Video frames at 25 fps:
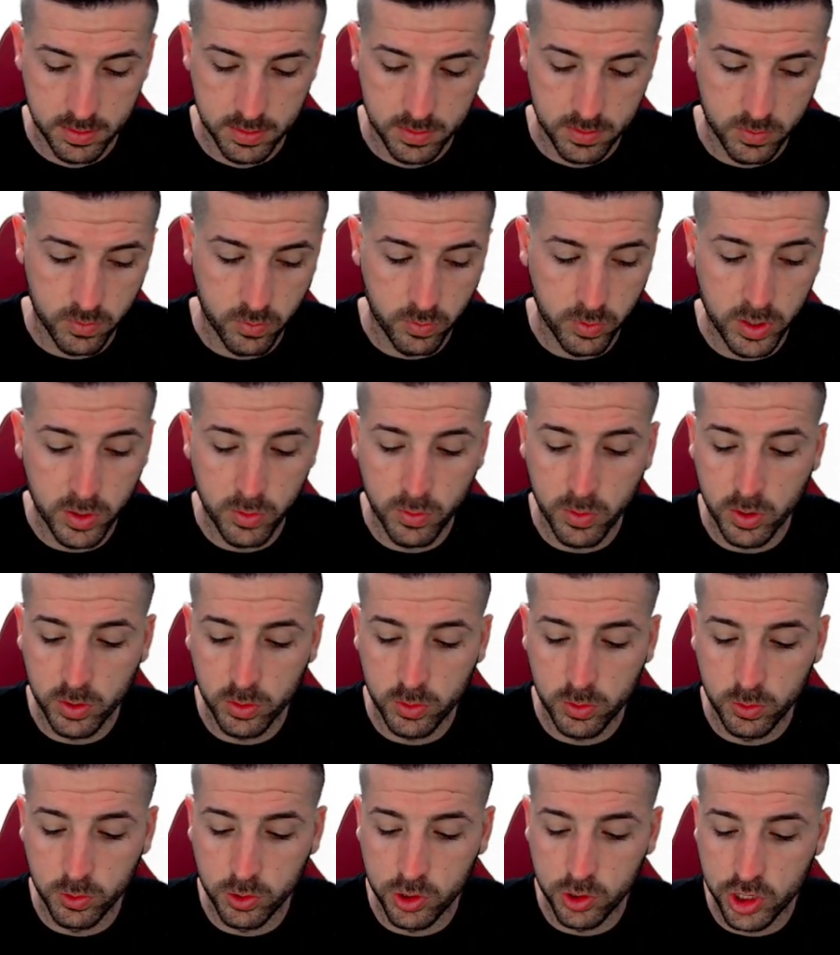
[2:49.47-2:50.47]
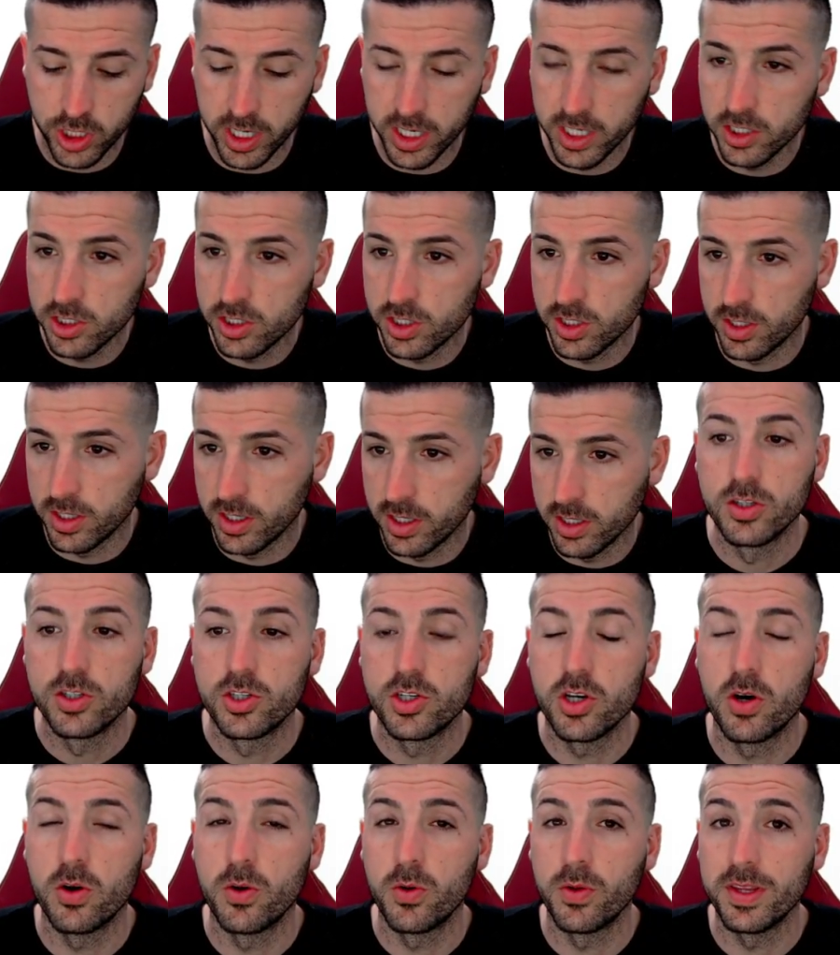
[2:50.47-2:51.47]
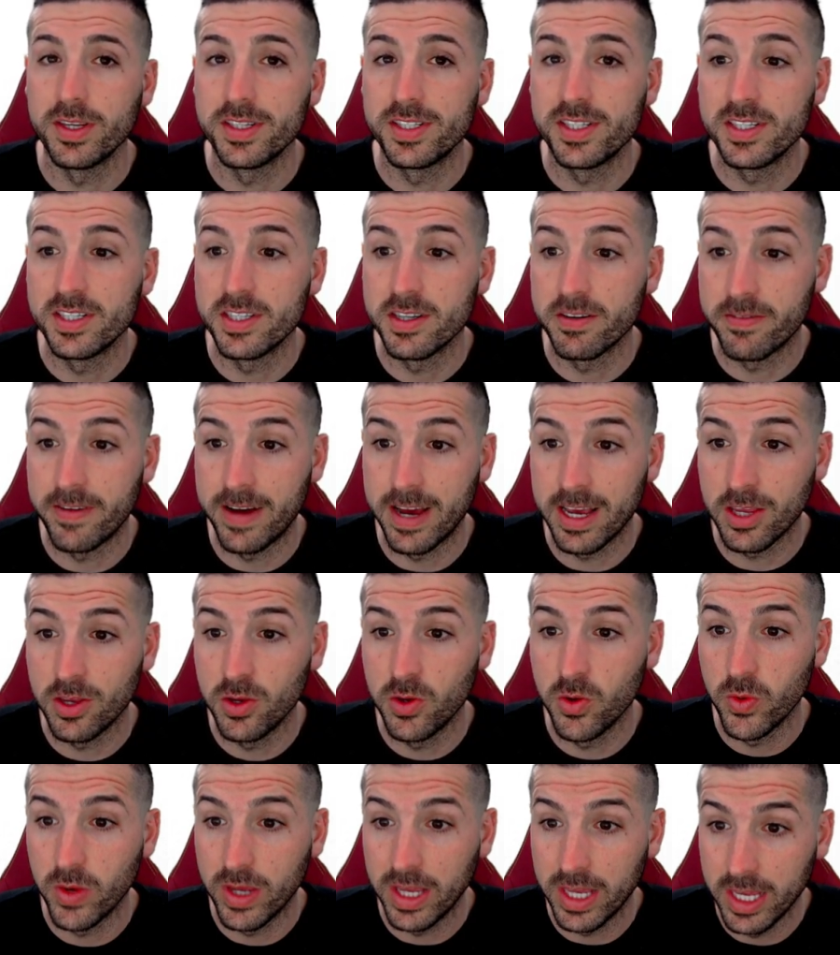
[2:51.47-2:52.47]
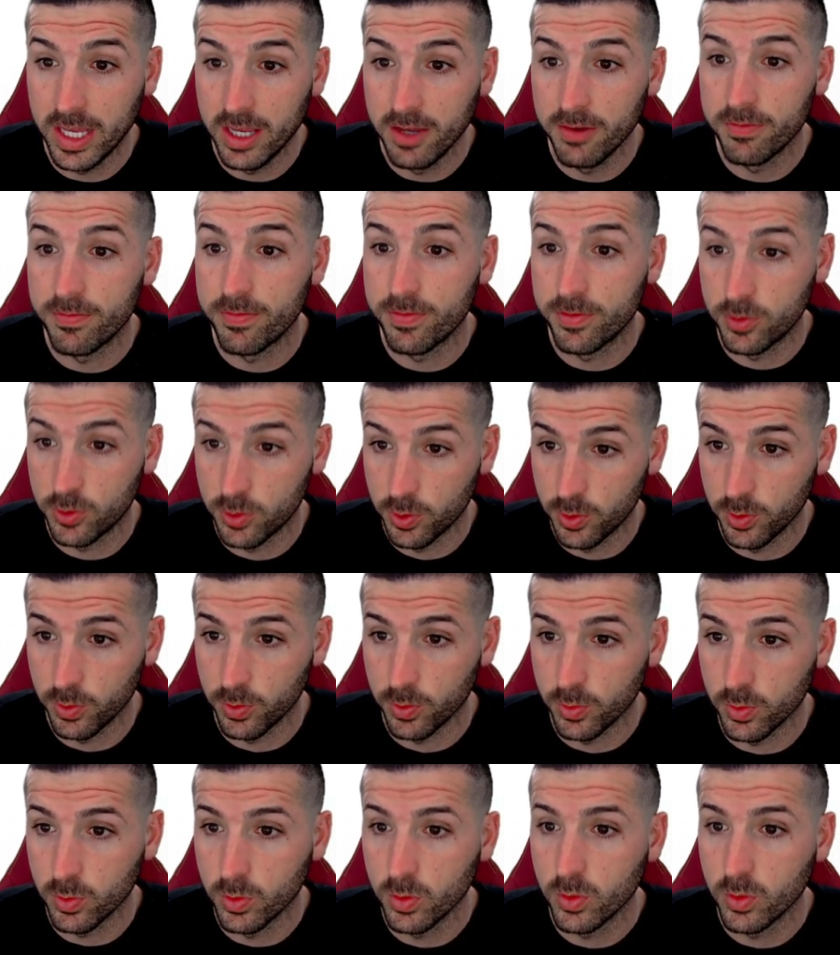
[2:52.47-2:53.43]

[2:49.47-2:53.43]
we want to change this. So this is the value if true.